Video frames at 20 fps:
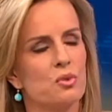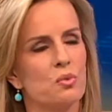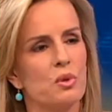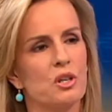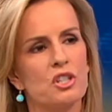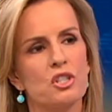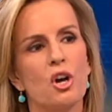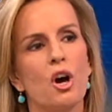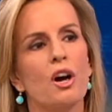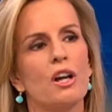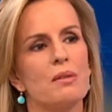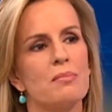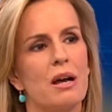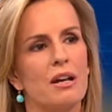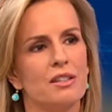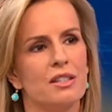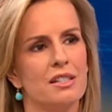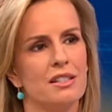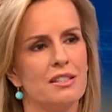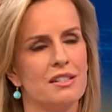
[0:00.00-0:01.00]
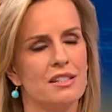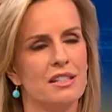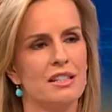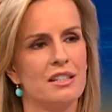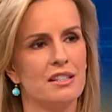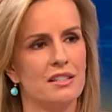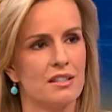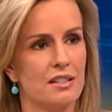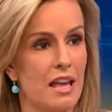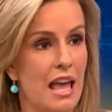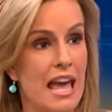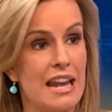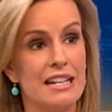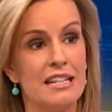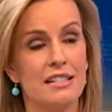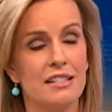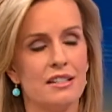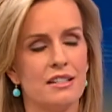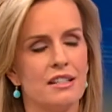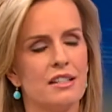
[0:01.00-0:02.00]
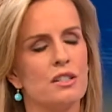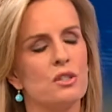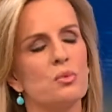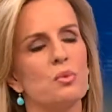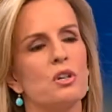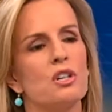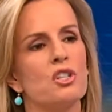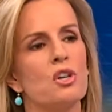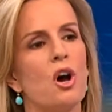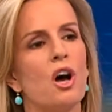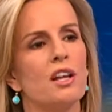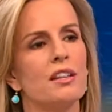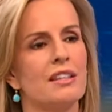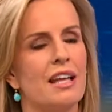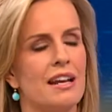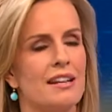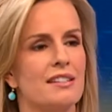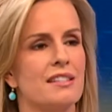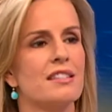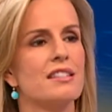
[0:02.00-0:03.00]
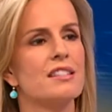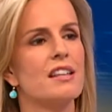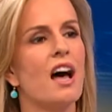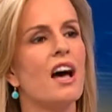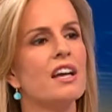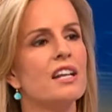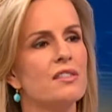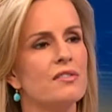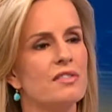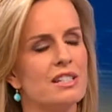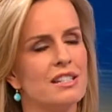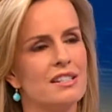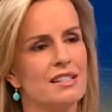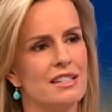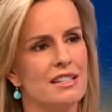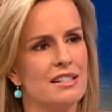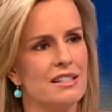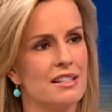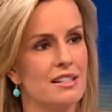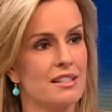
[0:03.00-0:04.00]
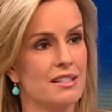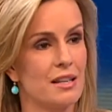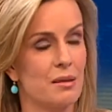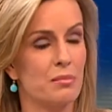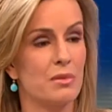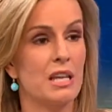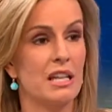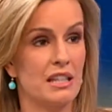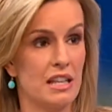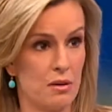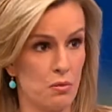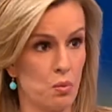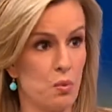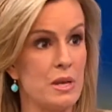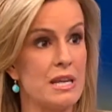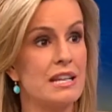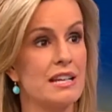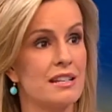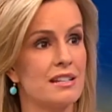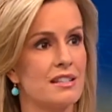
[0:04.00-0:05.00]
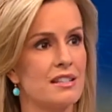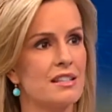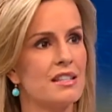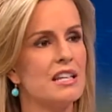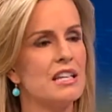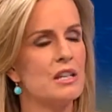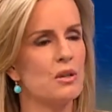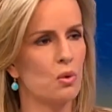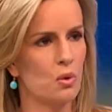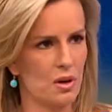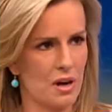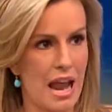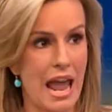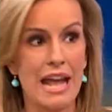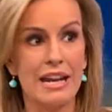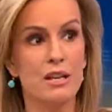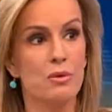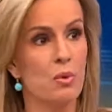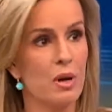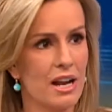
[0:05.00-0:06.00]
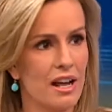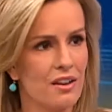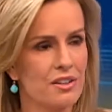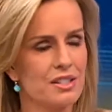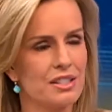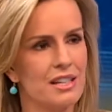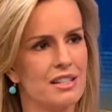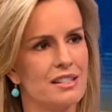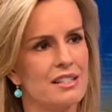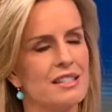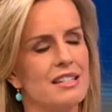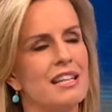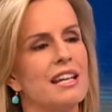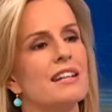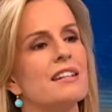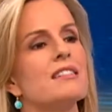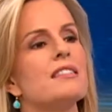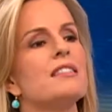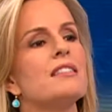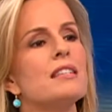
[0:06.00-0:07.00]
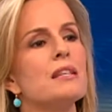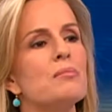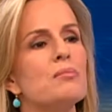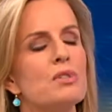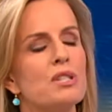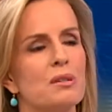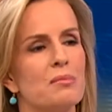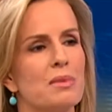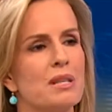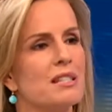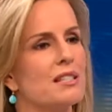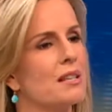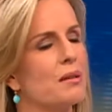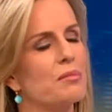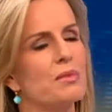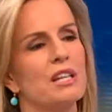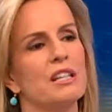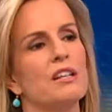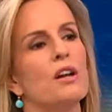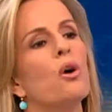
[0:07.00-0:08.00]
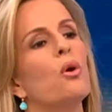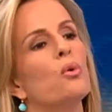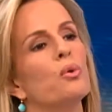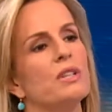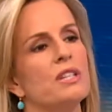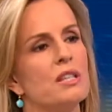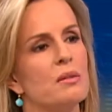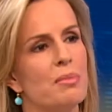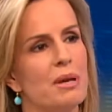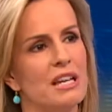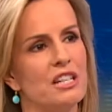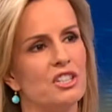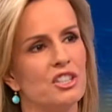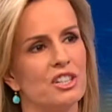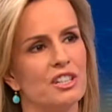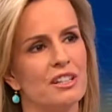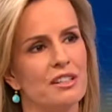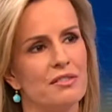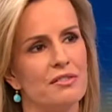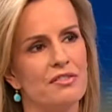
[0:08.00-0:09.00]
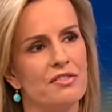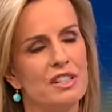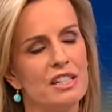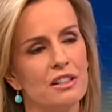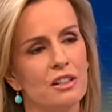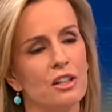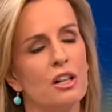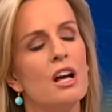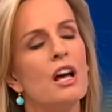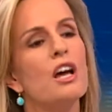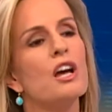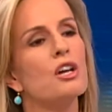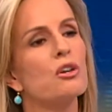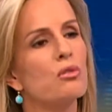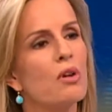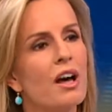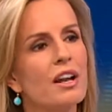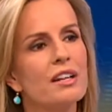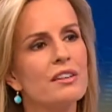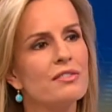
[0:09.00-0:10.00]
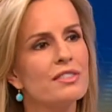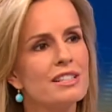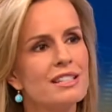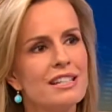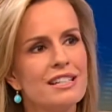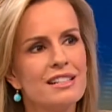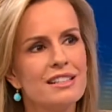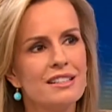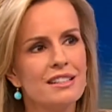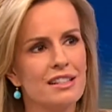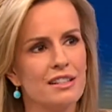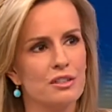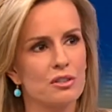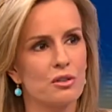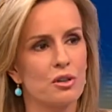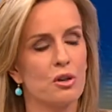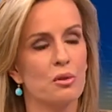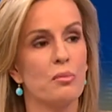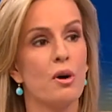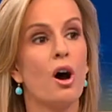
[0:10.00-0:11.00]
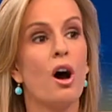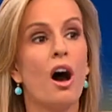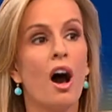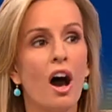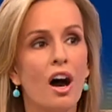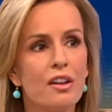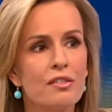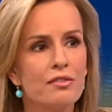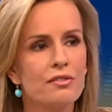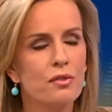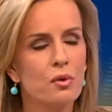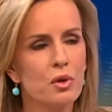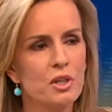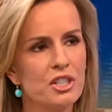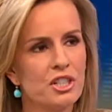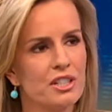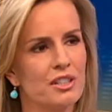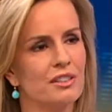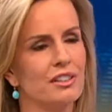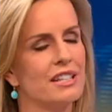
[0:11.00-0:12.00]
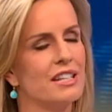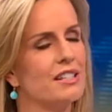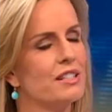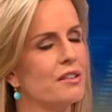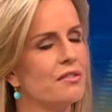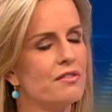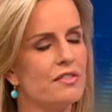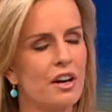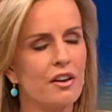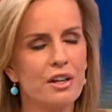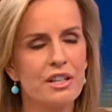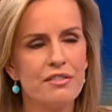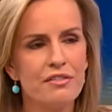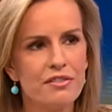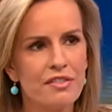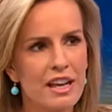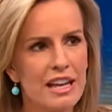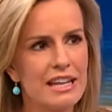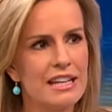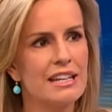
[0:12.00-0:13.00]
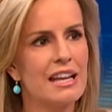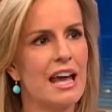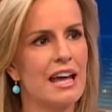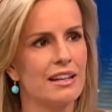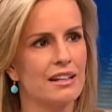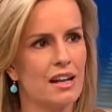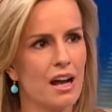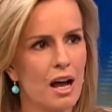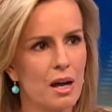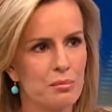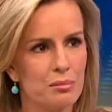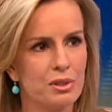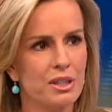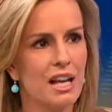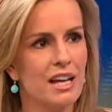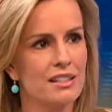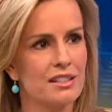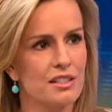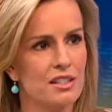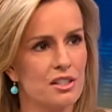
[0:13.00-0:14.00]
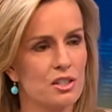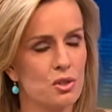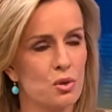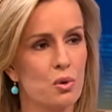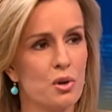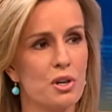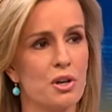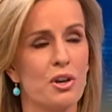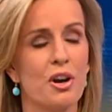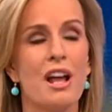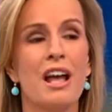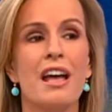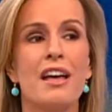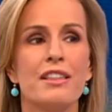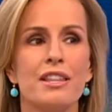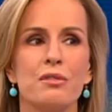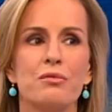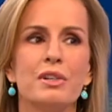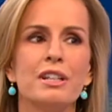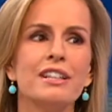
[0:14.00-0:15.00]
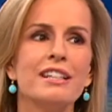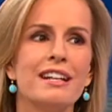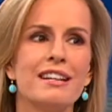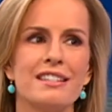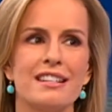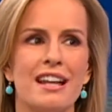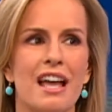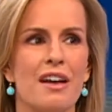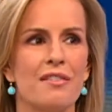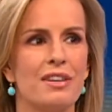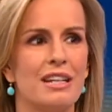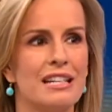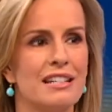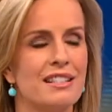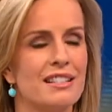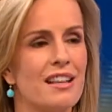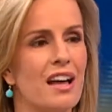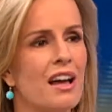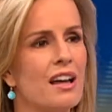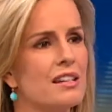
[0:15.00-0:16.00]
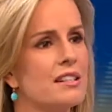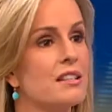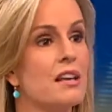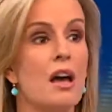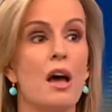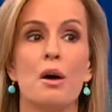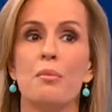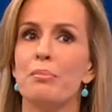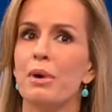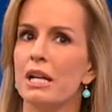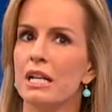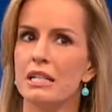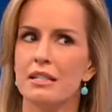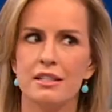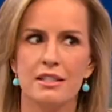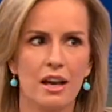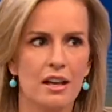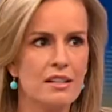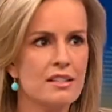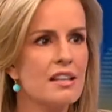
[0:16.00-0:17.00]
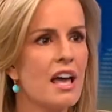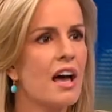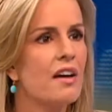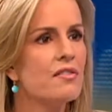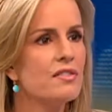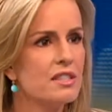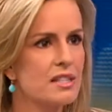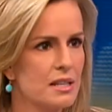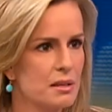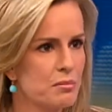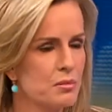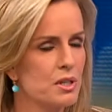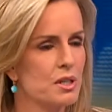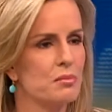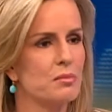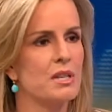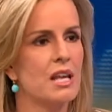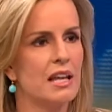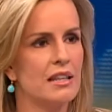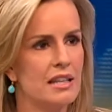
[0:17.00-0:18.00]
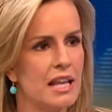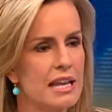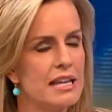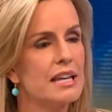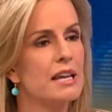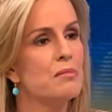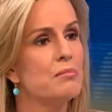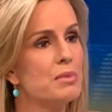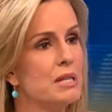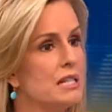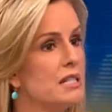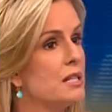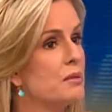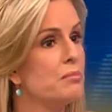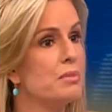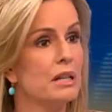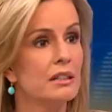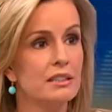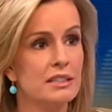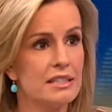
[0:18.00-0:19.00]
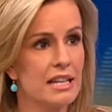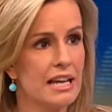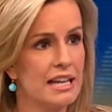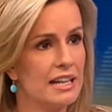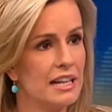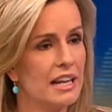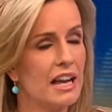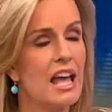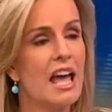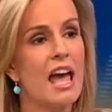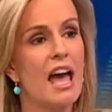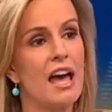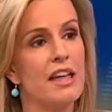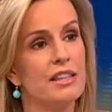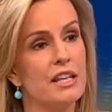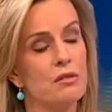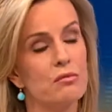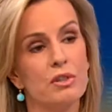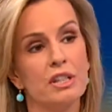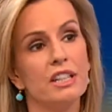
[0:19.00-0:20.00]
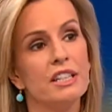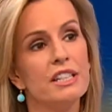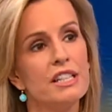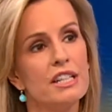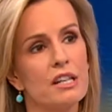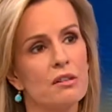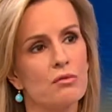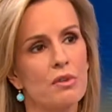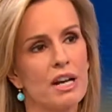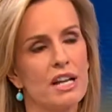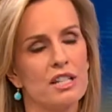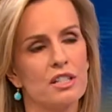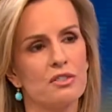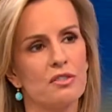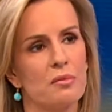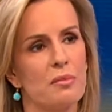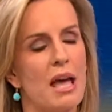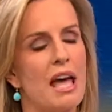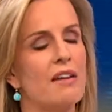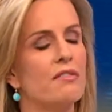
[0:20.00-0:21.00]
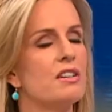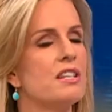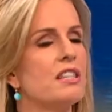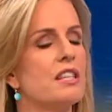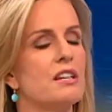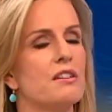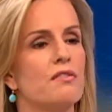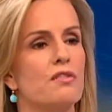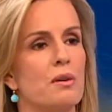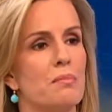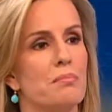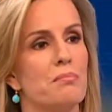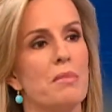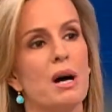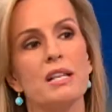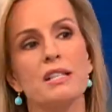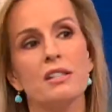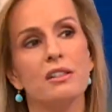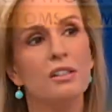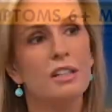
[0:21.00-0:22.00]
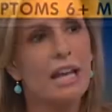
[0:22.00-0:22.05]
we're taught about the disease, any disease, we're taught that a sign of a disease is something that we can see or anyone else can see, and a symptom is something that only the patient can feel. Chronic fatigue syndrome unfortunately is a very vague and complex disorder that really doesn't have any signs, but it does have symptoms and they can be debilitating. And they really can range from everything from muscle